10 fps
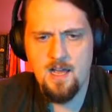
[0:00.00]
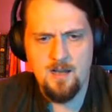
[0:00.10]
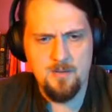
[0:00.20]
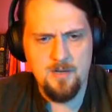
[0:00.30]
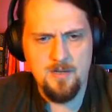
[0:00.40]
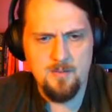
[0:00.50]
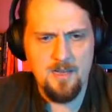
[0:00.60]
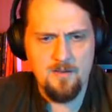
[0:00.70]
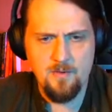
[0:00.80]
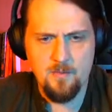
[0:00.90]
about him
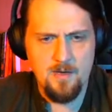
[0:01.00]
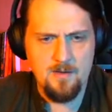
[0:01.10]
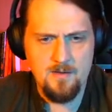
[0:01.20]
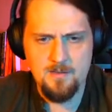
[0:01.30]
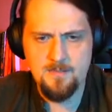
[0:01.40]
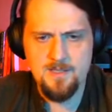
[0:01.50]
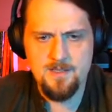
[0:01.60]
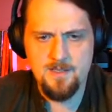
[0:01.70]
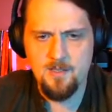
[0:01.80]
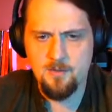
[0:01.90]
everywhere
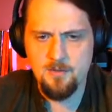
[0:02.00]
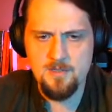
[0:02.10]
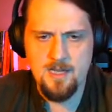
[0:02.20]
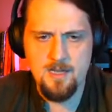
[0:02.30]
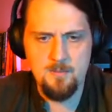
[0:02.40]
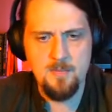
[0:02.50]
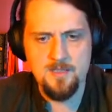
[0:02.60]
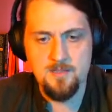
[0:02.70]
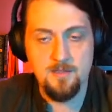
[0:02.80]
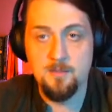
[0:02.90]
amidst the Yuletide
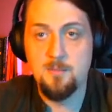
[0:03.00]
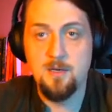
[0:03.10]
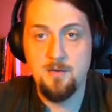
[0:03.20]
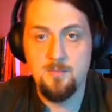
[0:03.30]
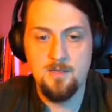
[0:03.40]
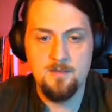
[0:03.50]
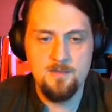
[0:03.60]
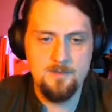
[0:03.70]
bustle and merriment.